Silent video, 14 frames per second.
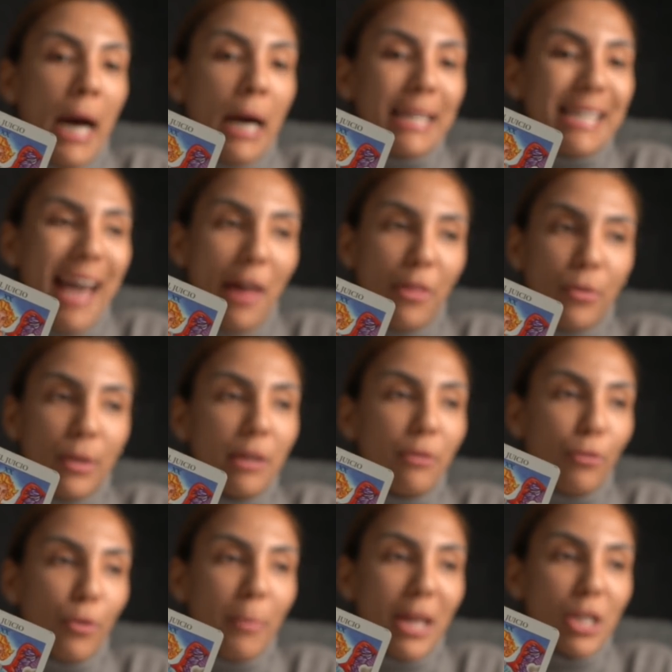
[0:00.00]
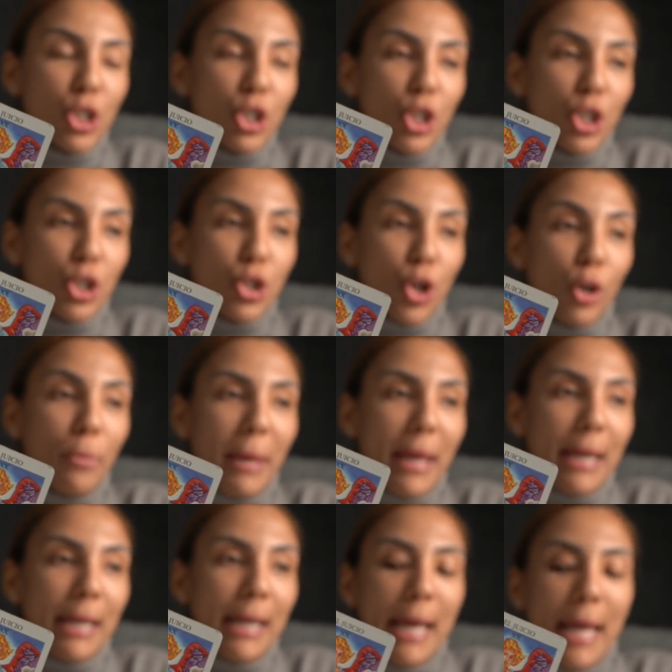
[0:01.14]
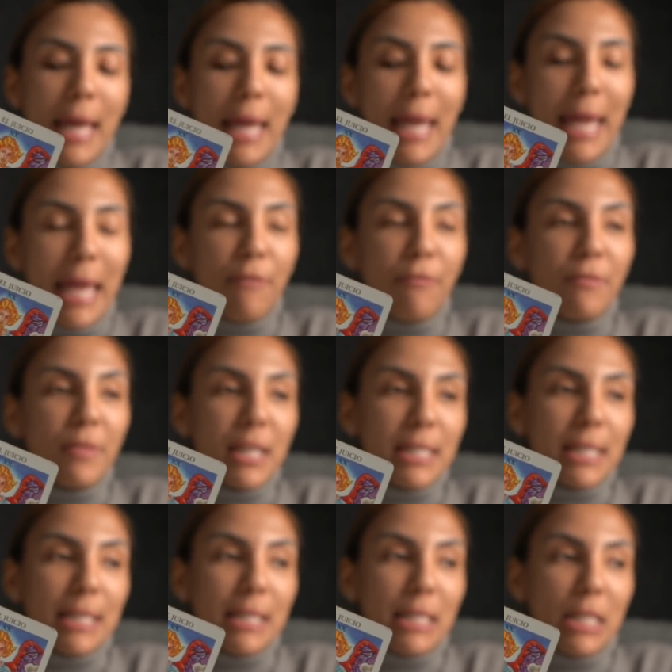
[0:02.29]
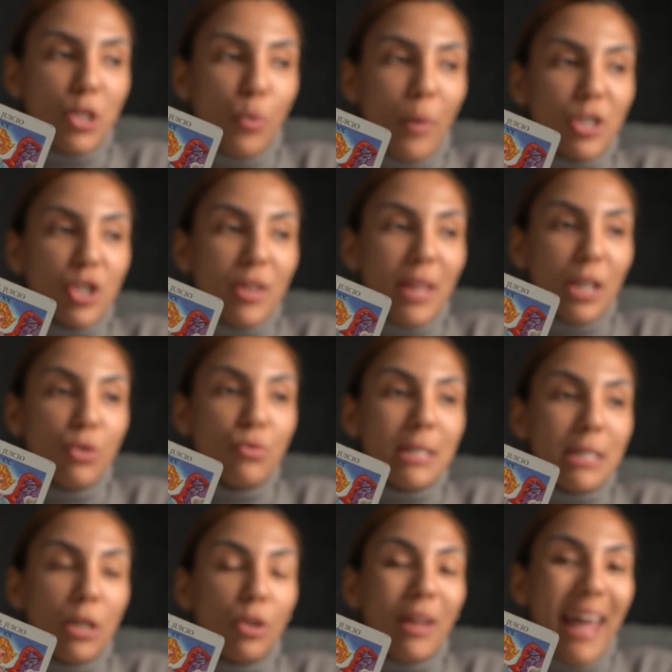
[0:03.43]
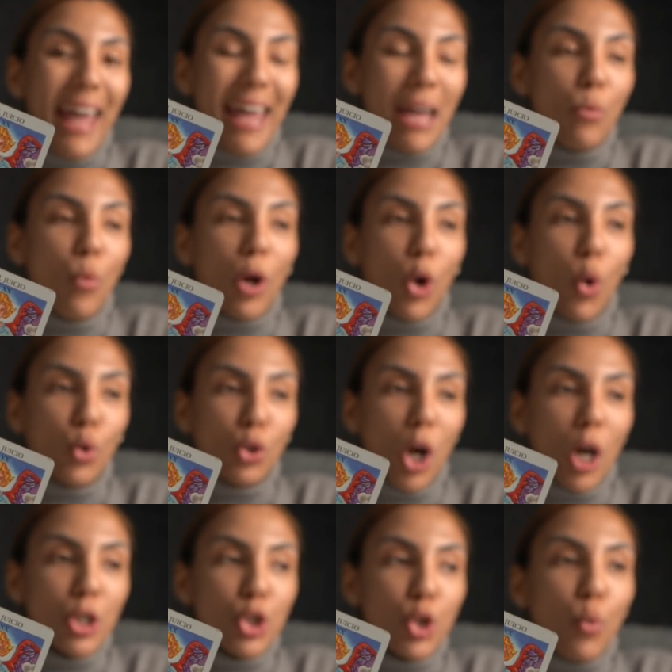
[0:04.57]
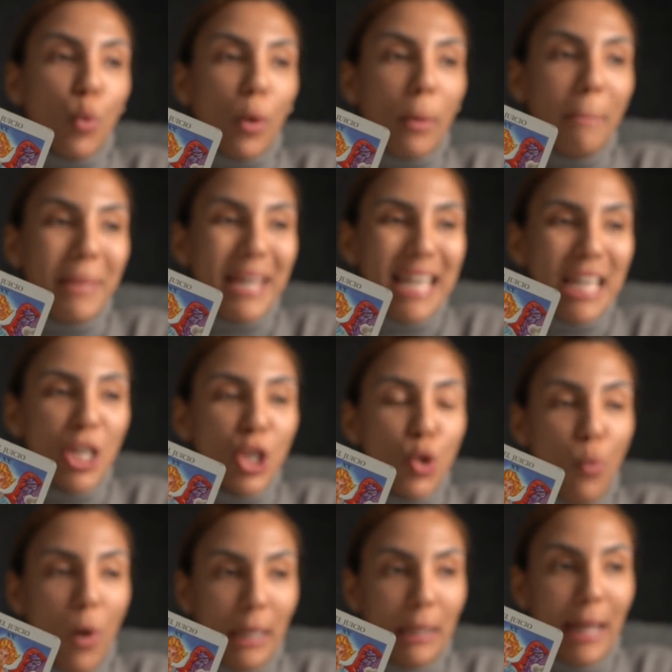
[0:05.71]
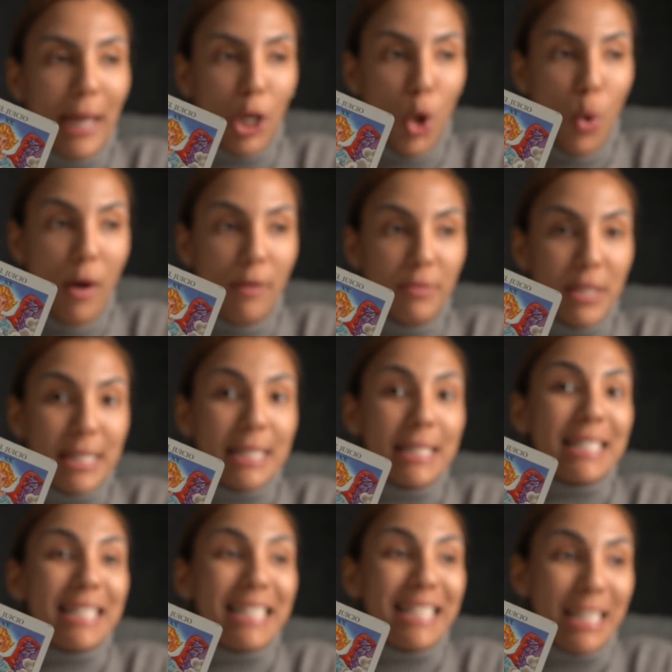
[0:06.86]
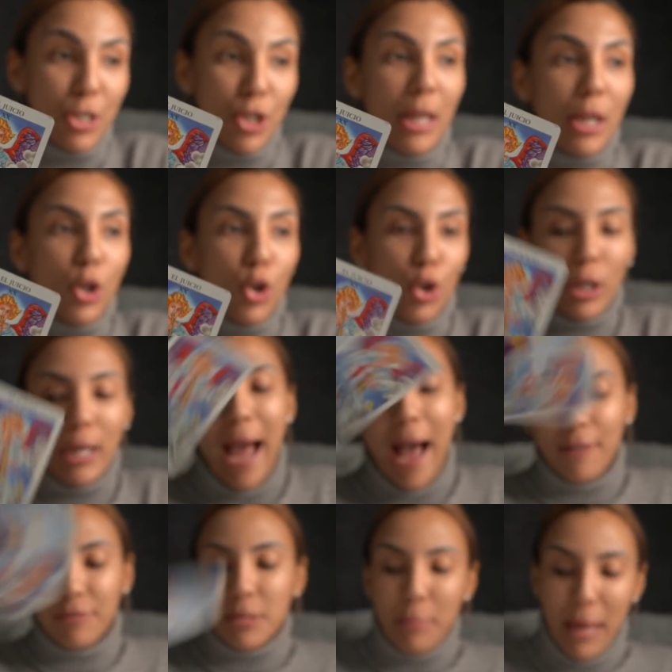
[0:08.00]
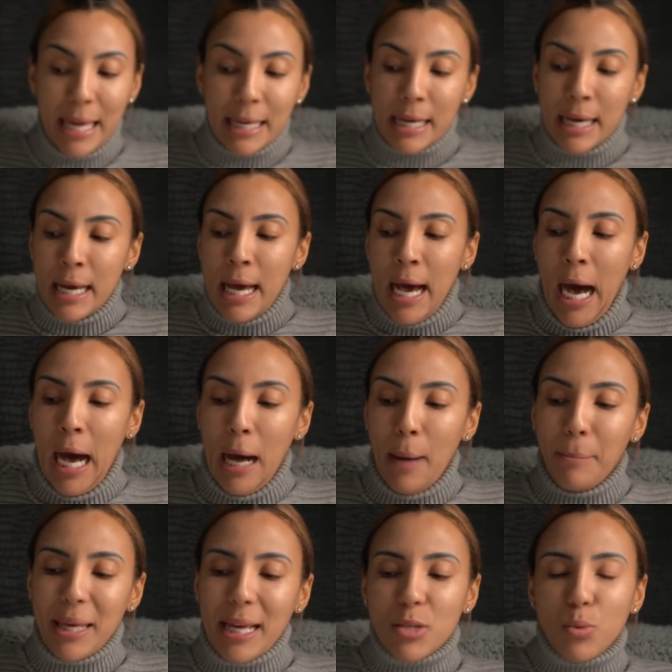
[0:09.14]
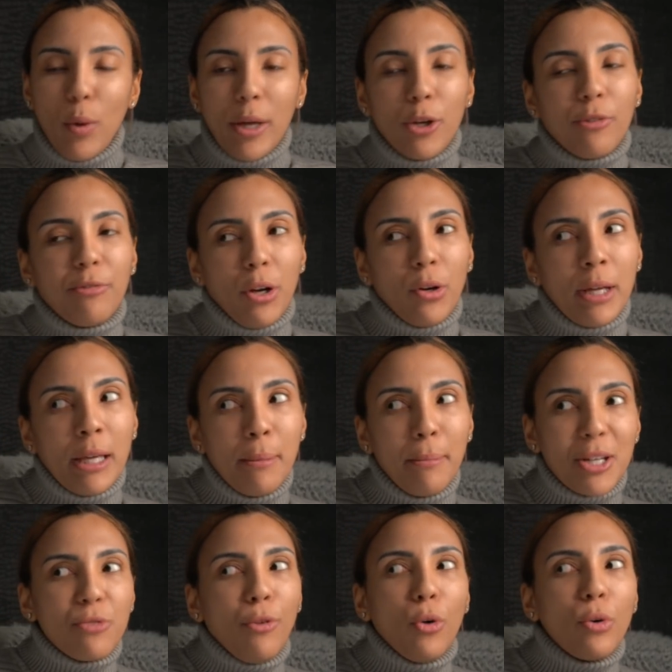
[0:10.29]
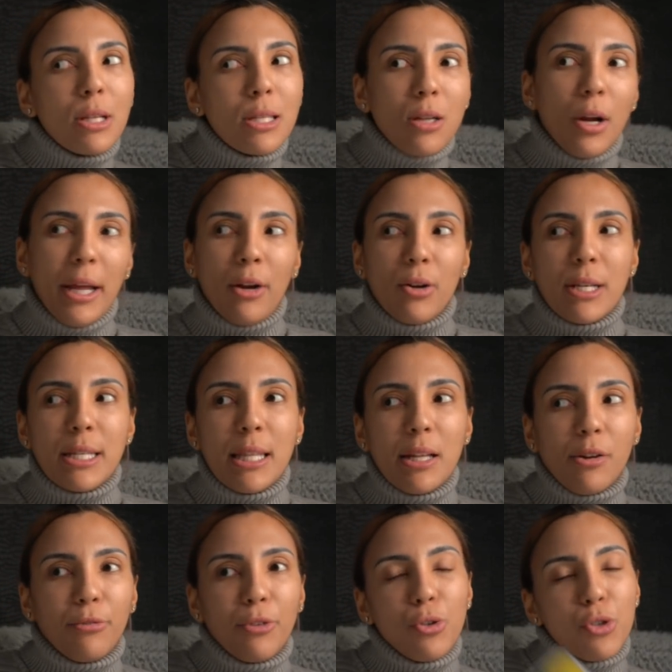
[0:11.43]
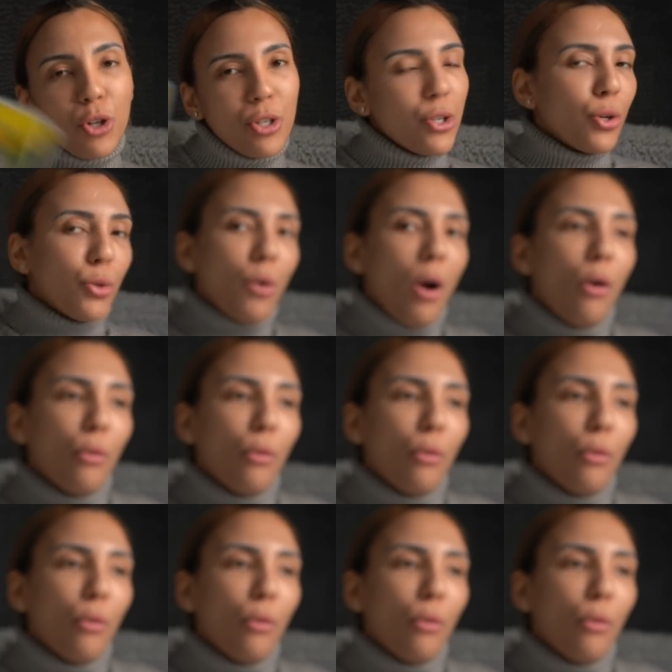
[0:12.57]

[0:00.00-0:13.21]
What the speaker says: gathering information to determine if this is a situation that you still A, want to hold on to, or B, you want to let go of. This is a decision that you're going to have to make because what you're very much focused on, Aries, in the near future is your growth.